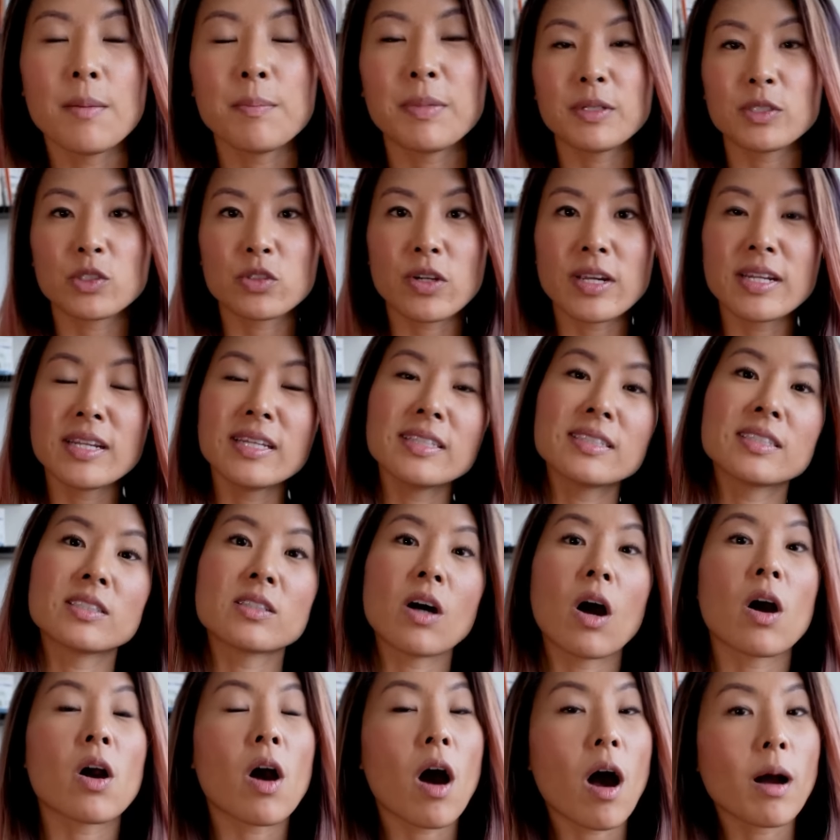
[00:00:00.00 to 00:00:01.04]
but trading
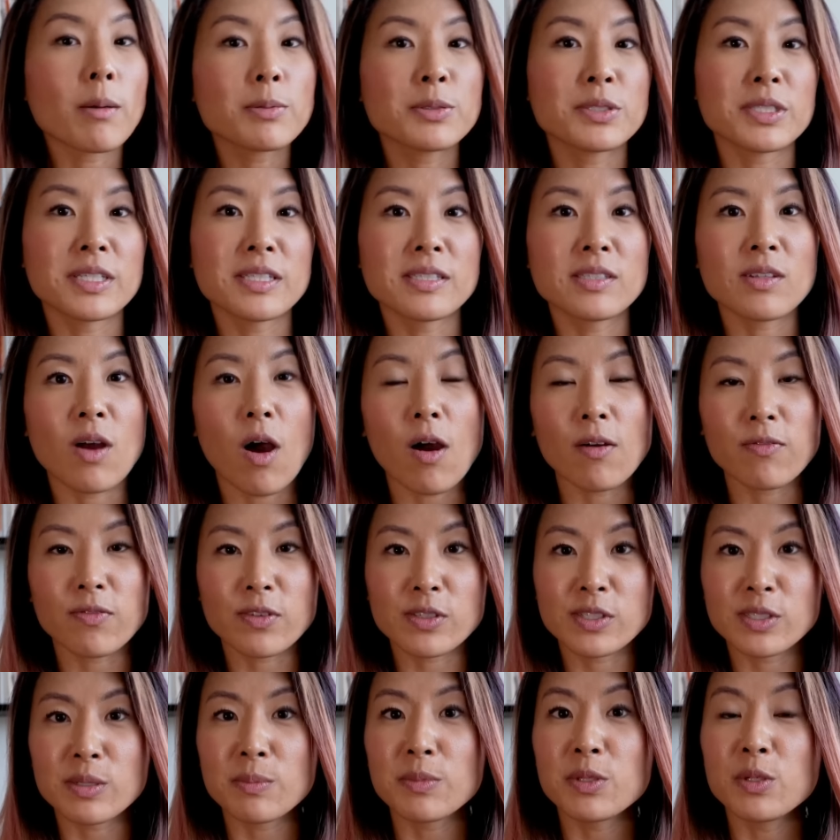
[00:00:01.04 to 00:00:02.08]
stock options
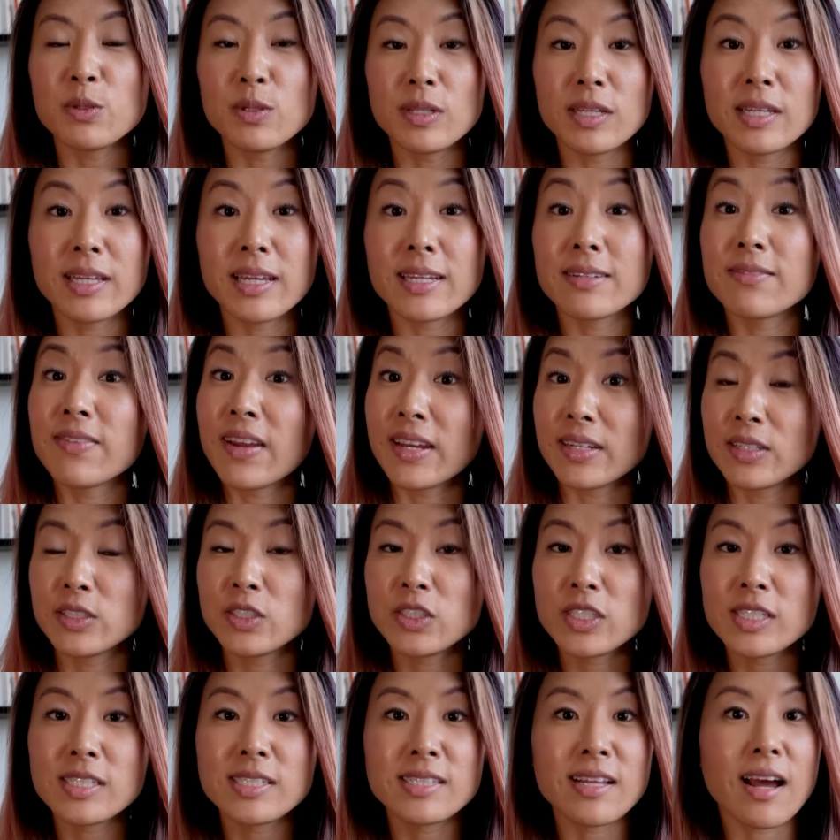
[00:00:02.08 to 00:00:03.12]
offers some unique
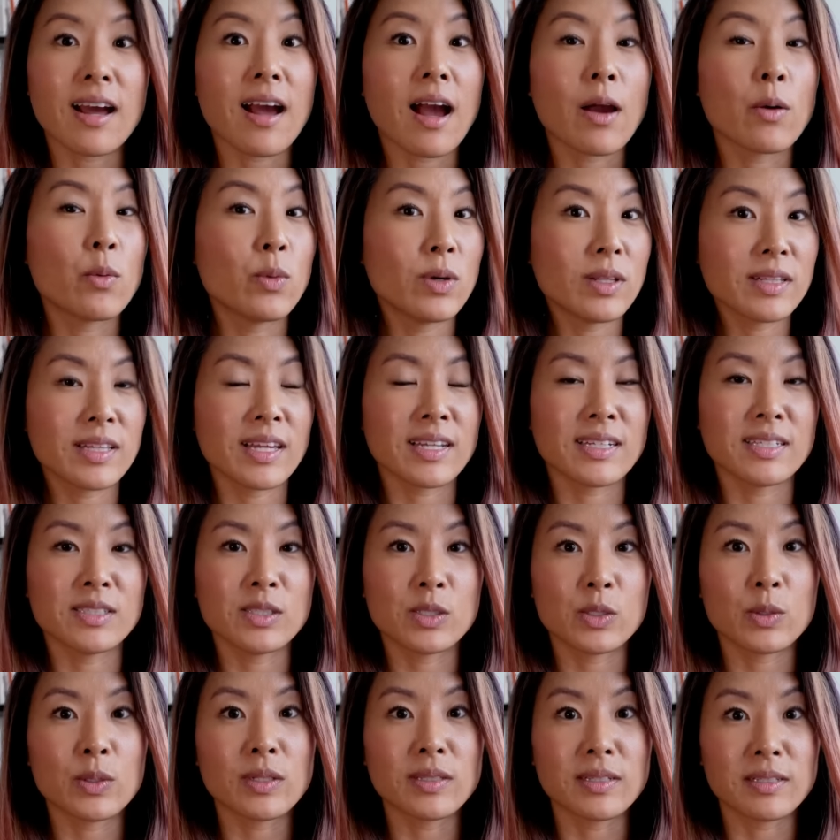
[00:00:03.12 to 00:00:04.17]
advantages that I will get
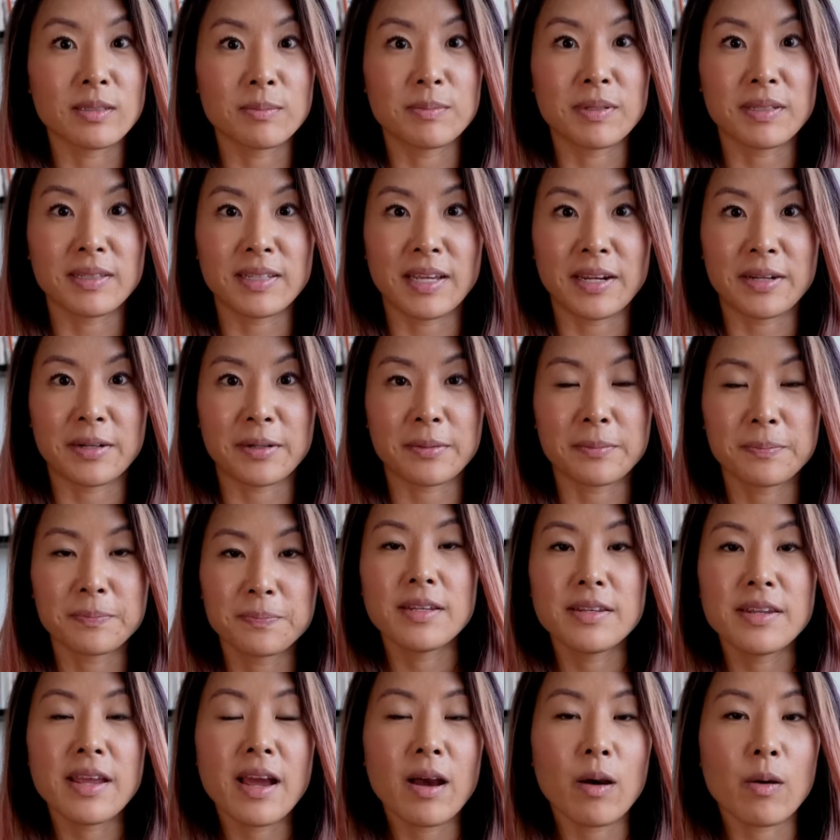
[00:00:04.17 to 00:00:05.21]
into a little bit later.
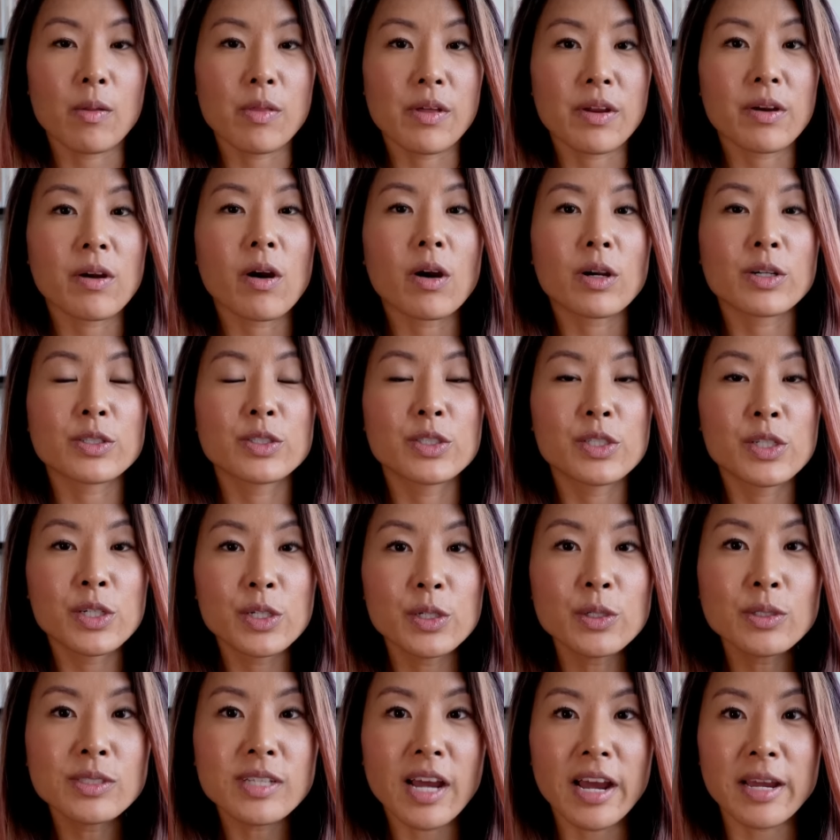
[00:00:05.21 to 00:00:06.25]
Now, there are
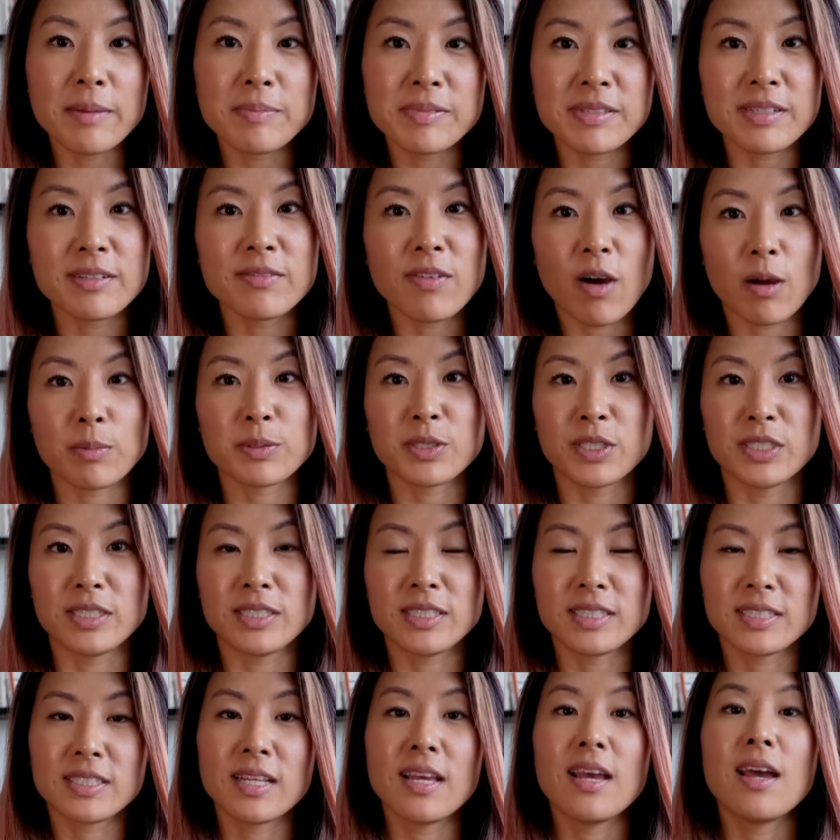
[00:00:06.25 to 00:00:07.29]
two types of
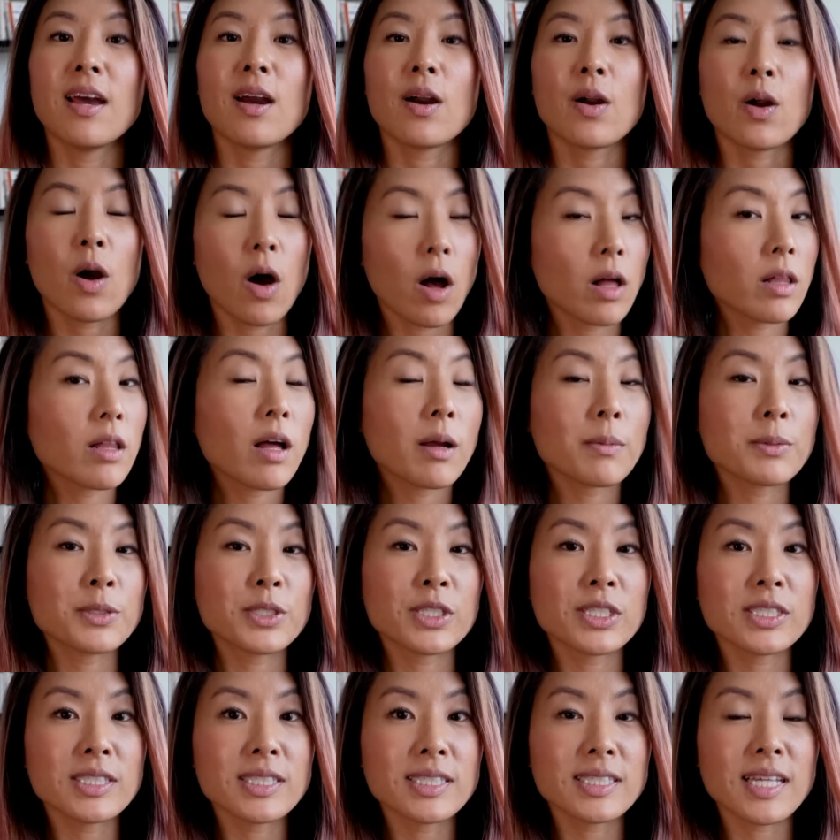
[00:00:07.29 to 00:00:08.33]
options: call
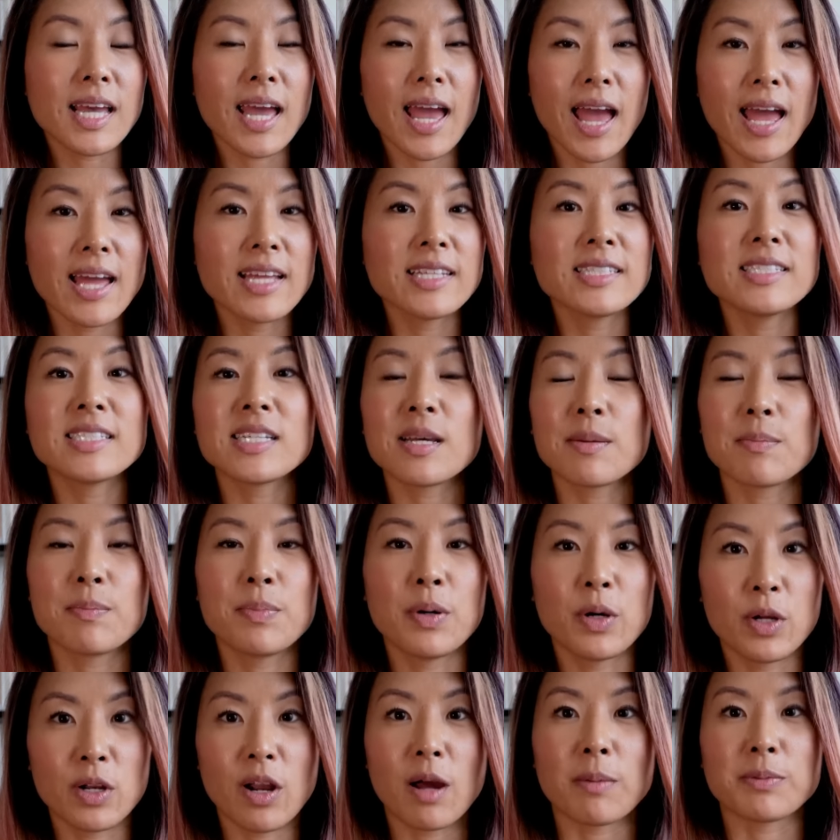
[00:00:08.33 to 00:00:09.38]
options and
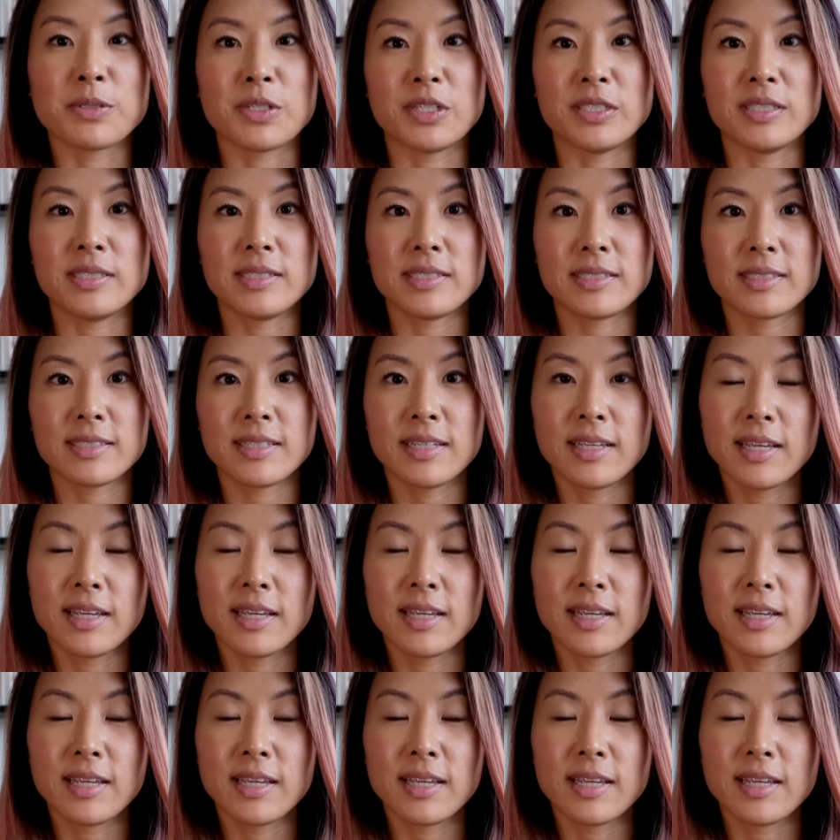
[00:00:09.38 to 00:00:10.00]
put options.